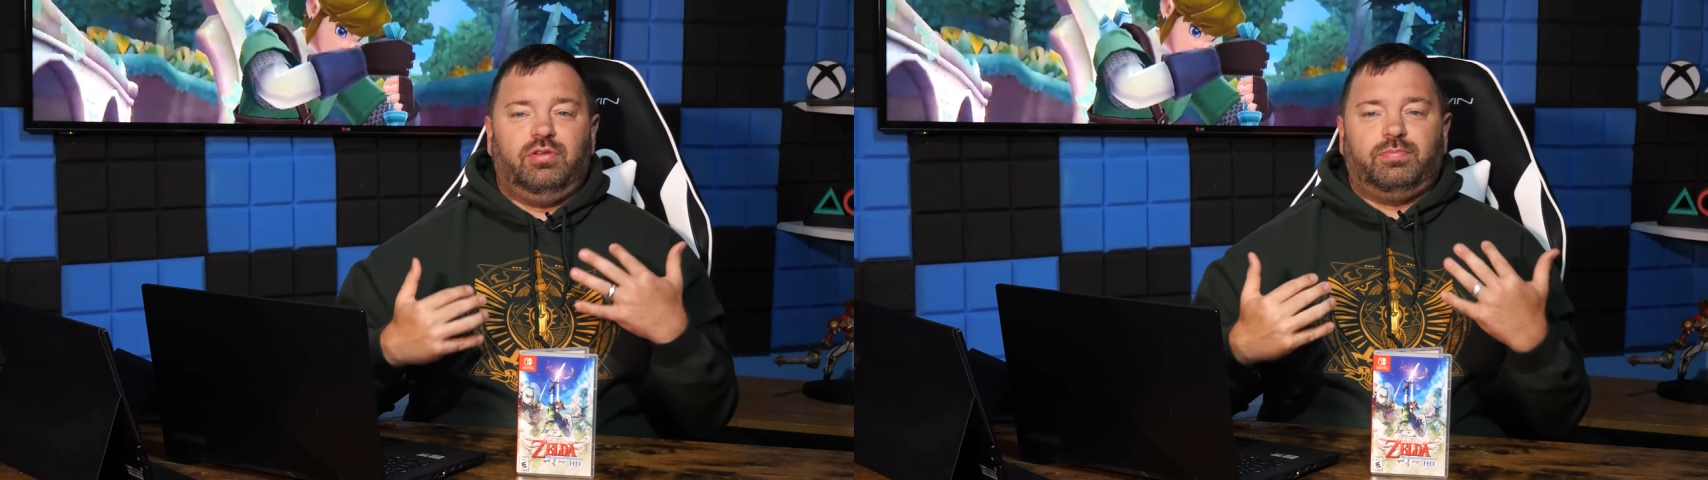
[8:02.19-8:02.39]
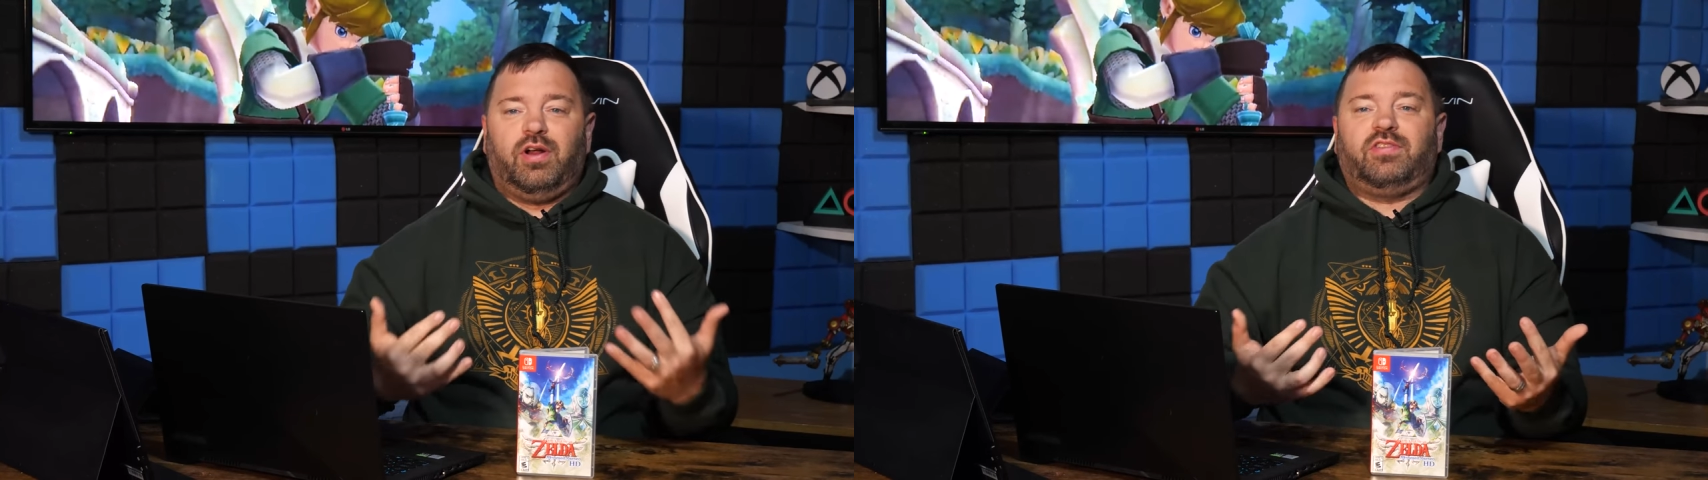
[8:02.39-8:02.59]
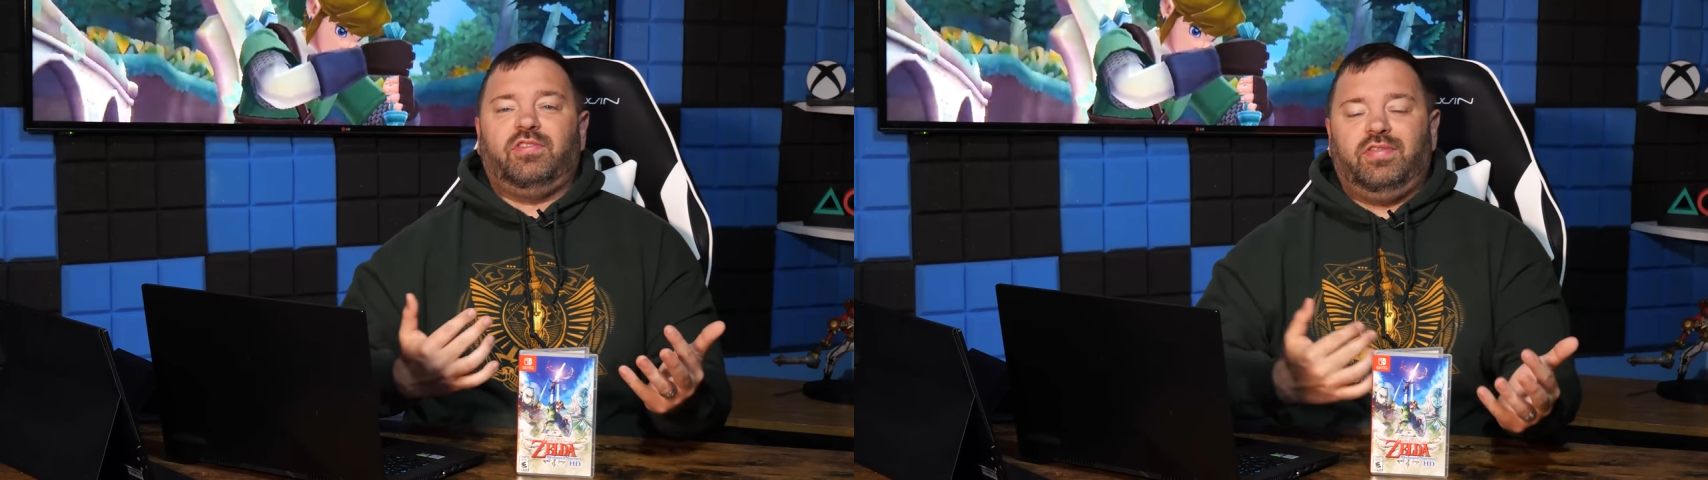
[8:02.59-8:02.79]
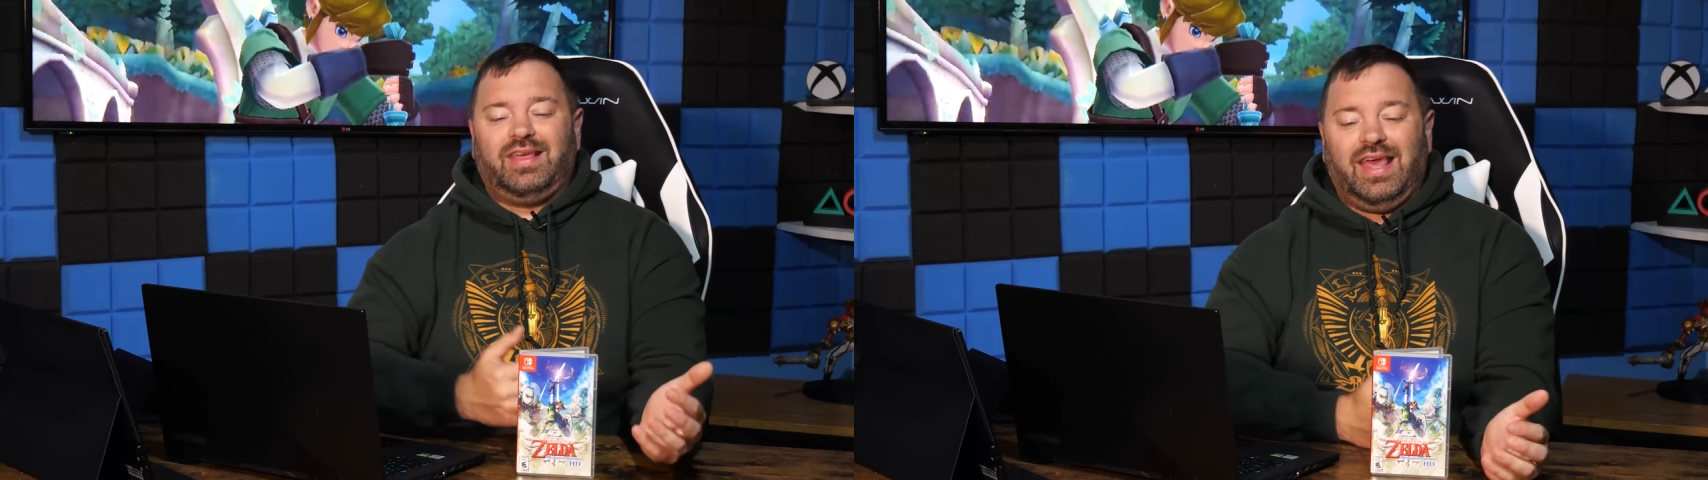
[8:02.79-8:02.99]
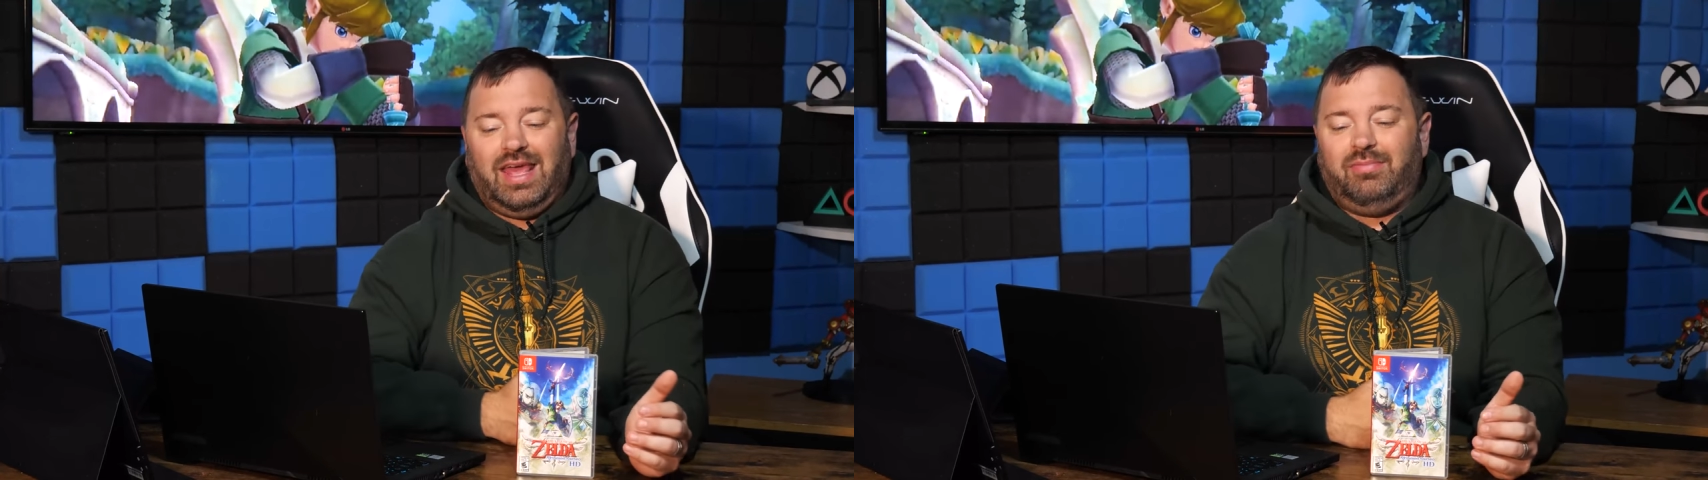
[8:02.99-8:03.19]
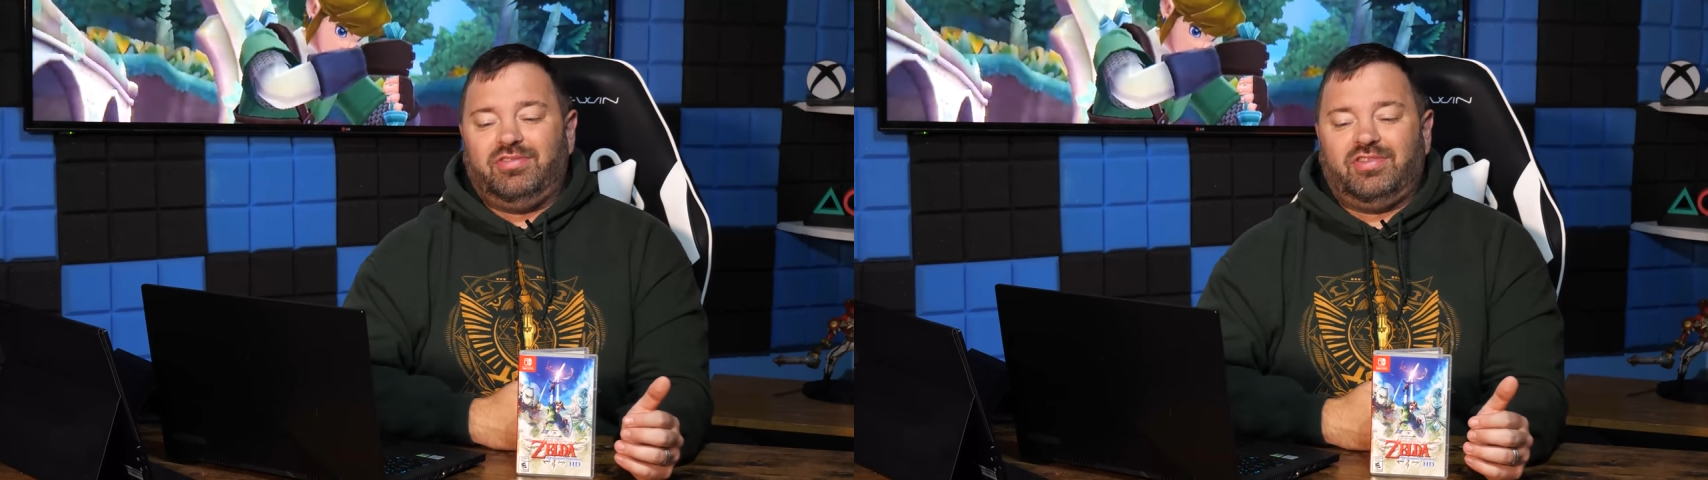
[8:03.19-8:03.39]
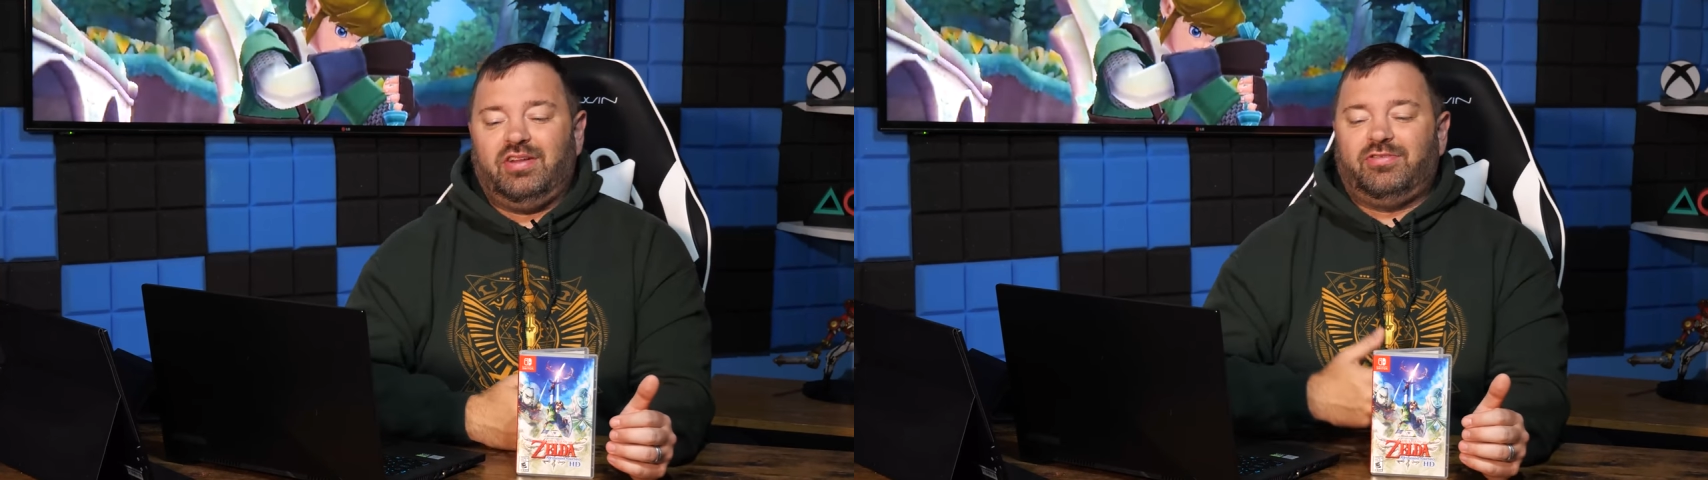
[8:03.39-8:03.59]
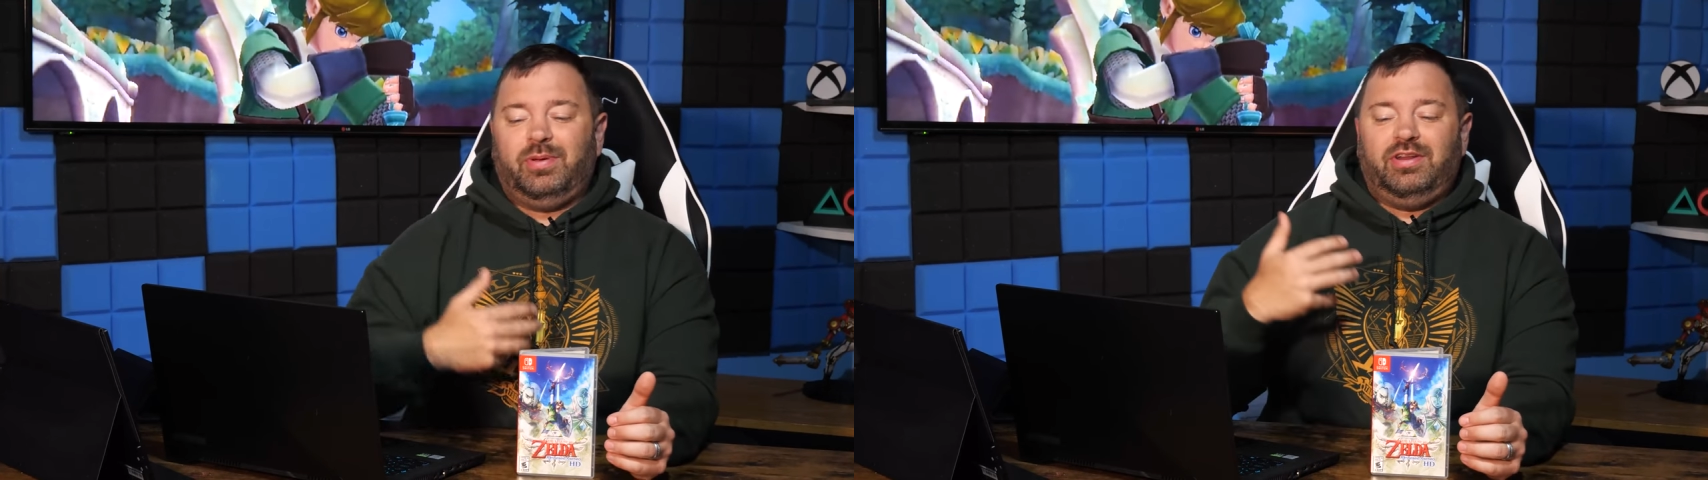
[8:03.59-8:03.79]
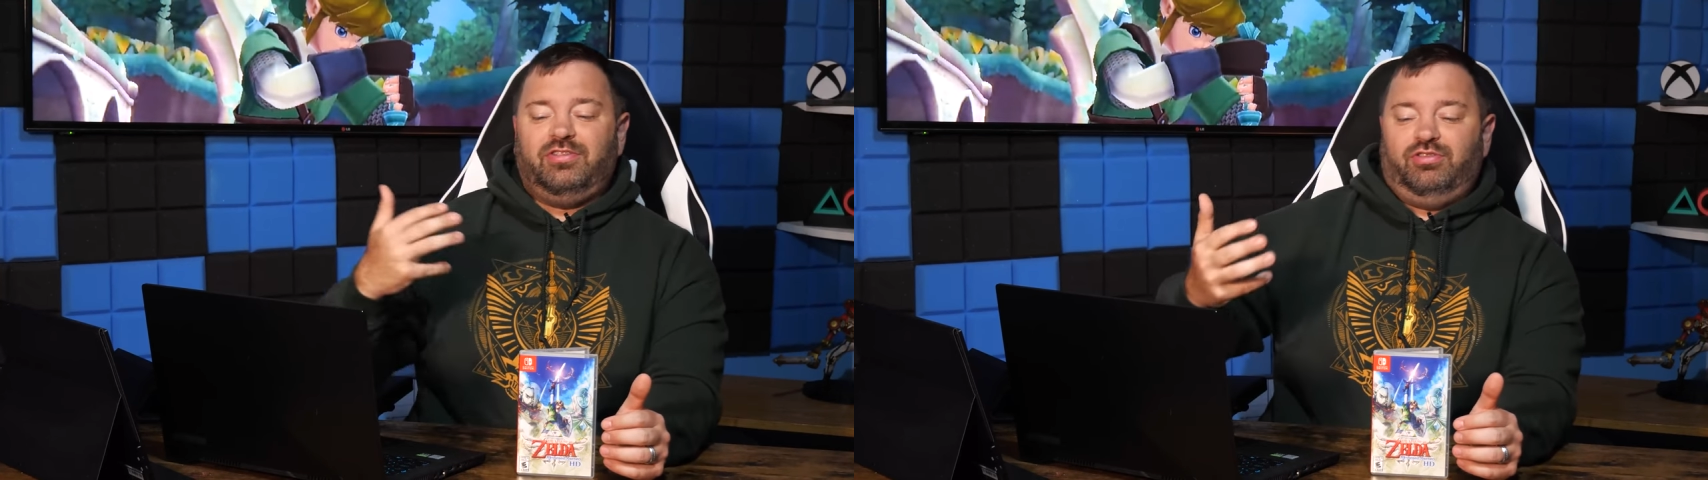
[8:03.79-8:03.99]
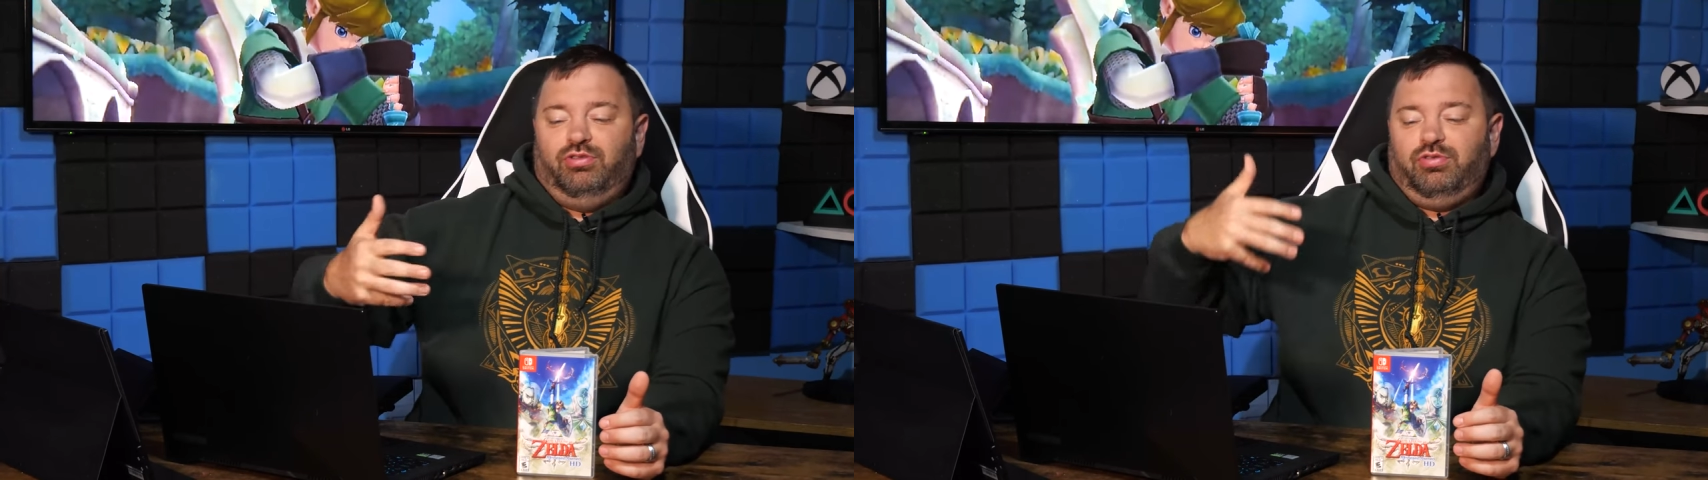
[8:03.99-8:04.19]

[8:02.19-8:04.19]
brux of the game instead of spending two,